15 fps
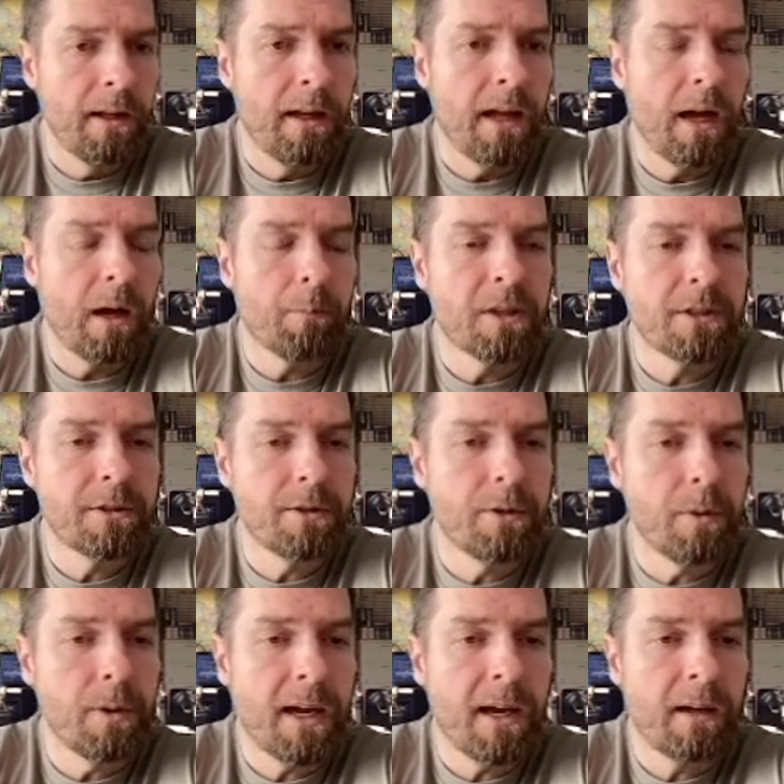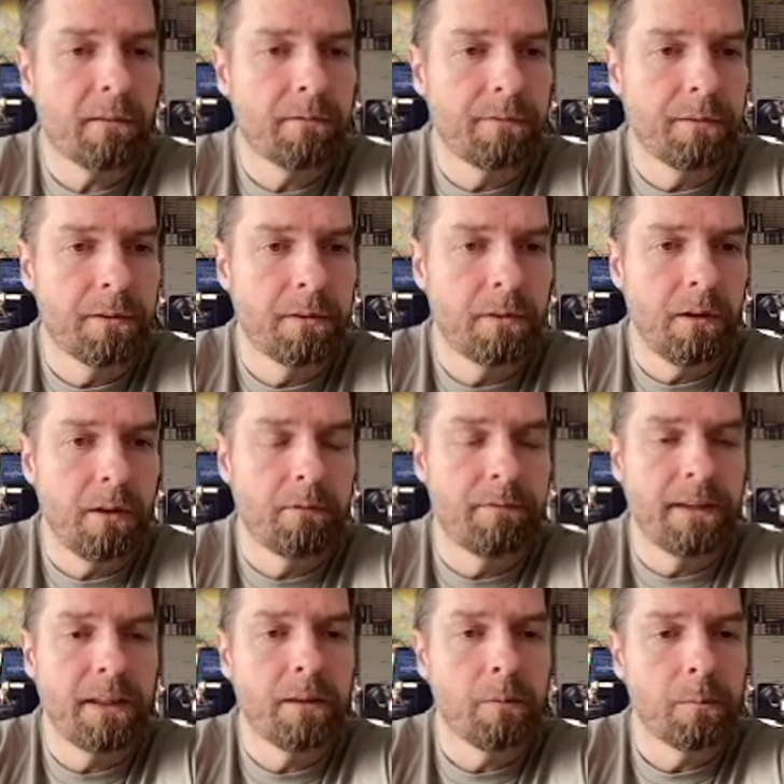how much you have
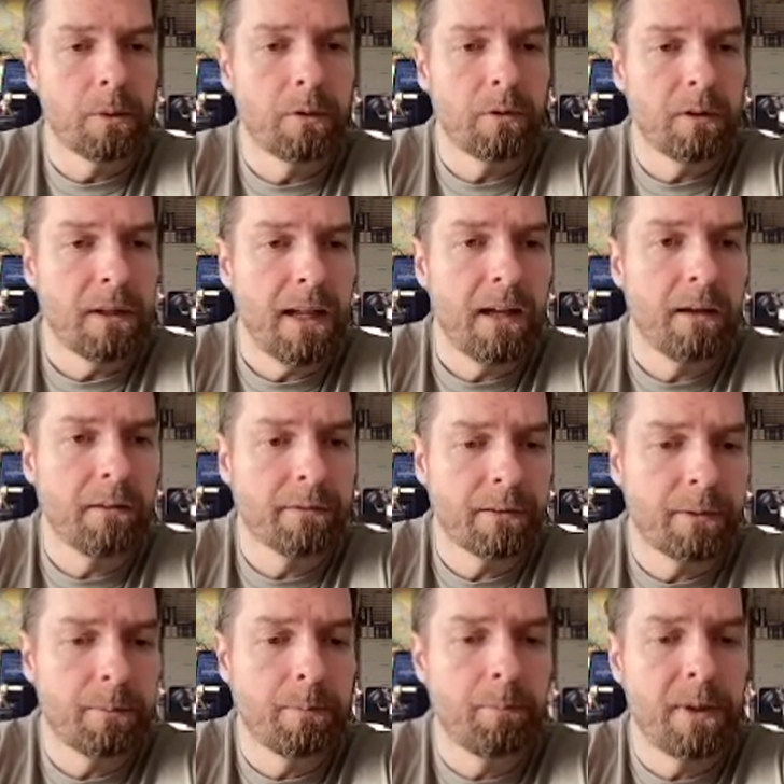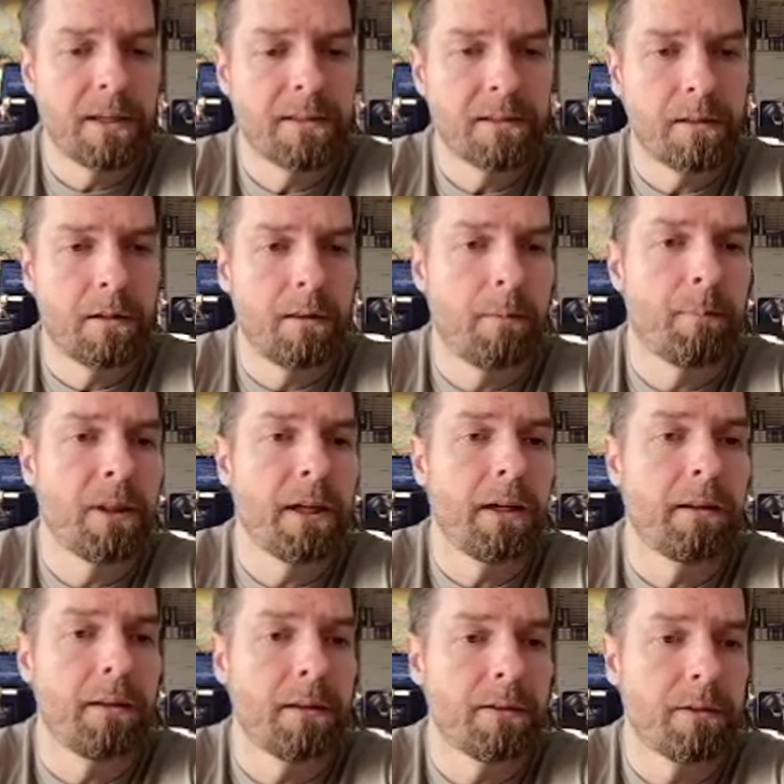available left based on the
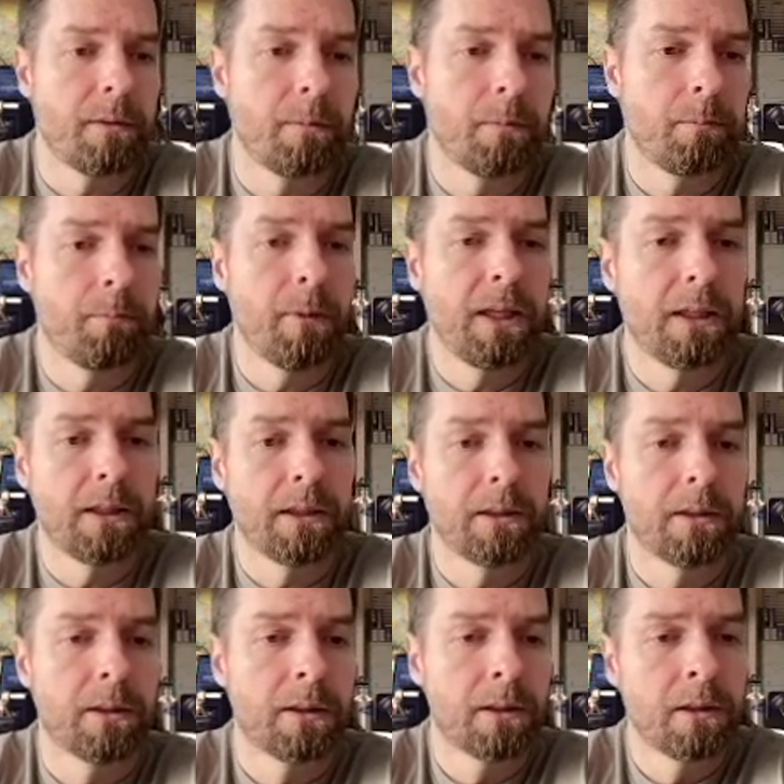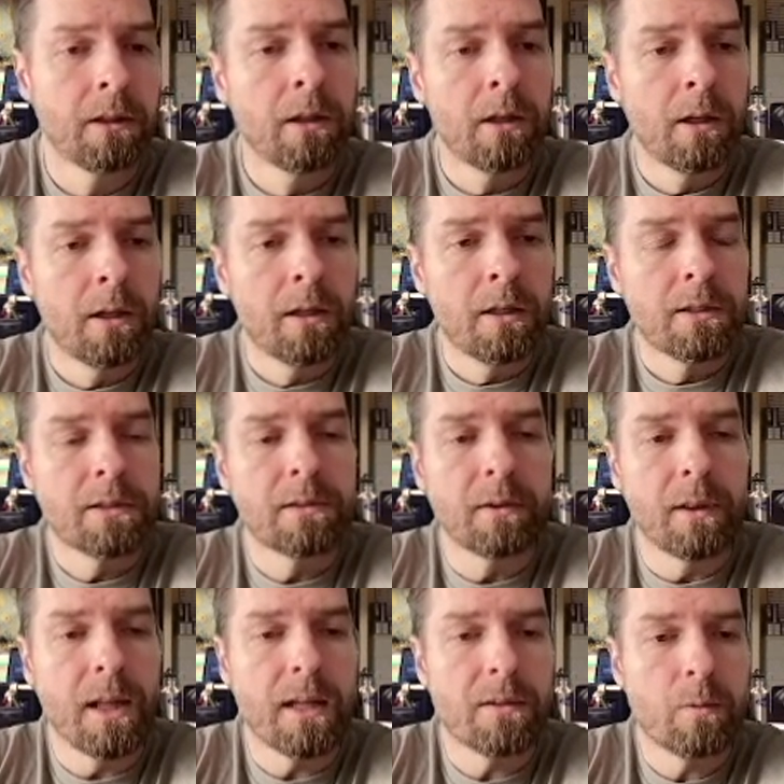plan that you're making. So
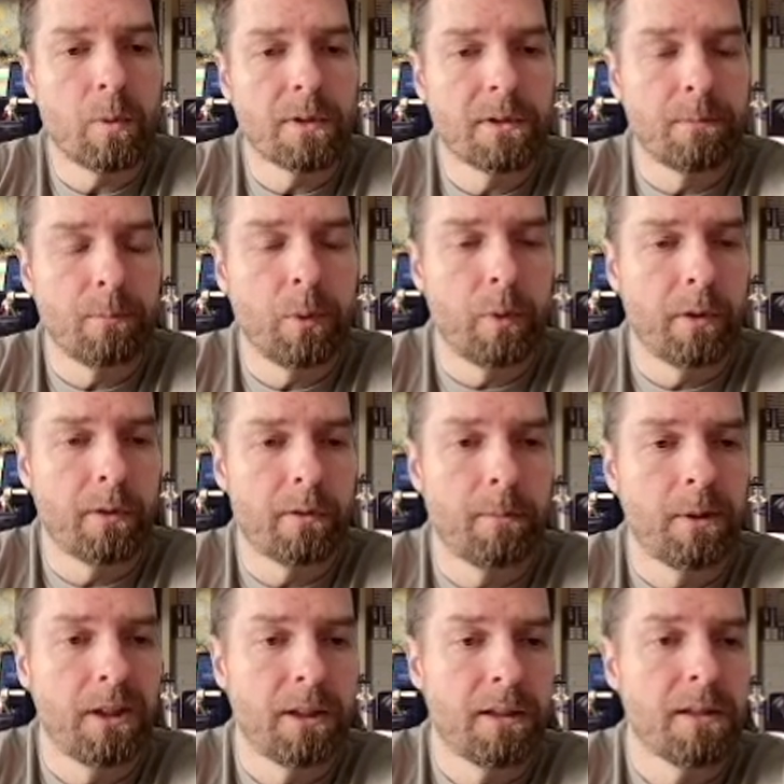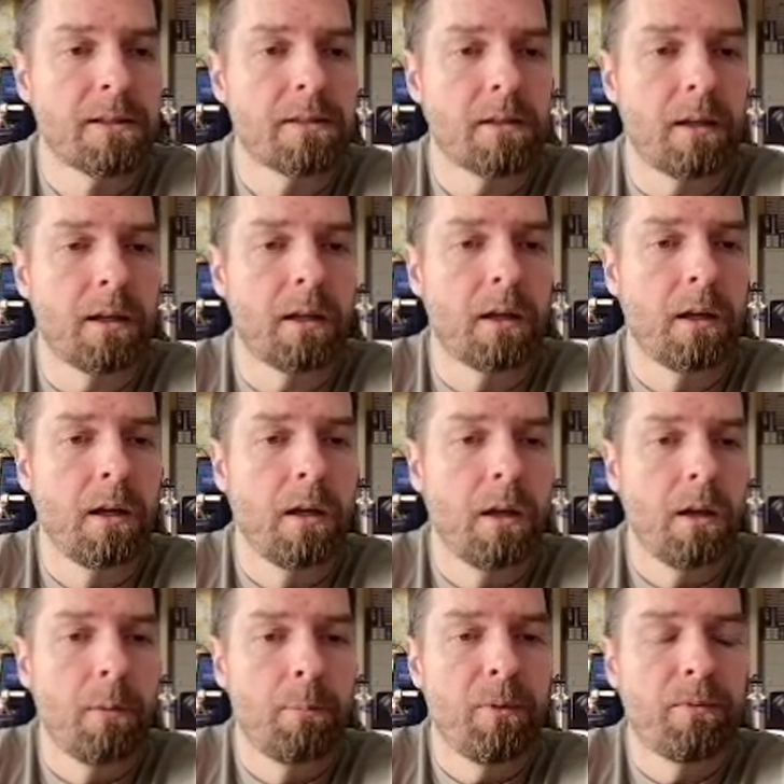that's what's important to me, is like,
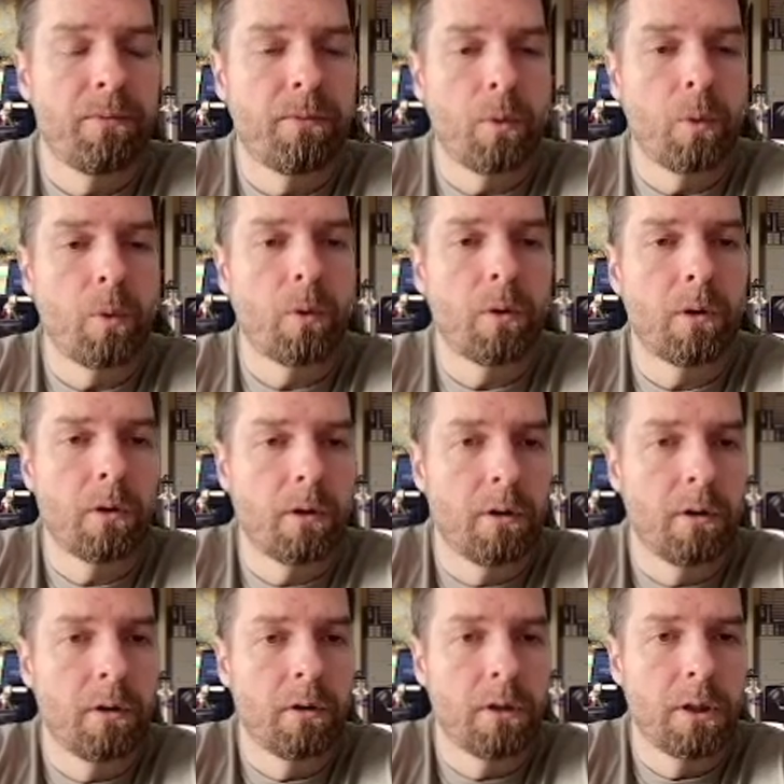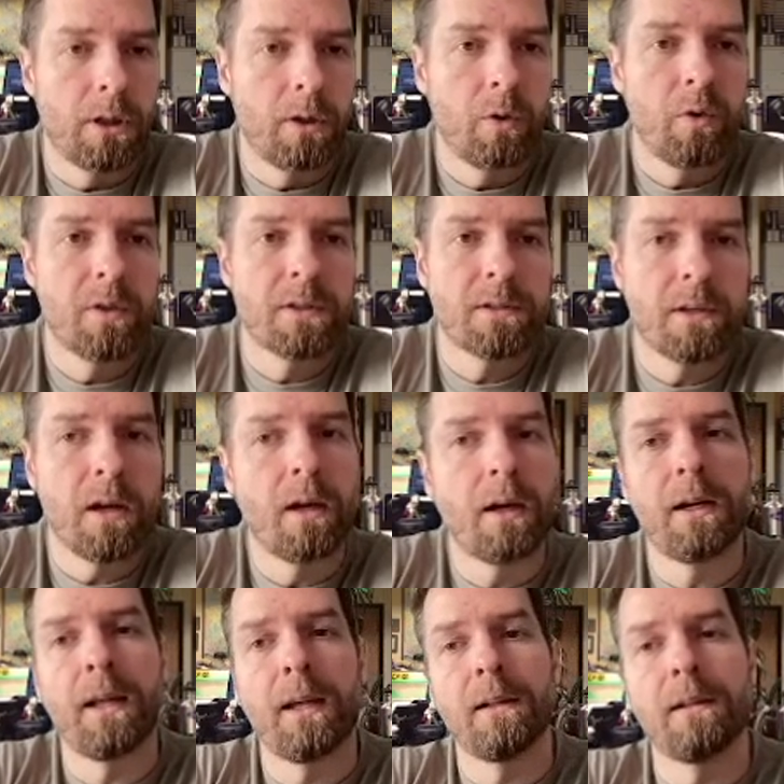before you decide, hey,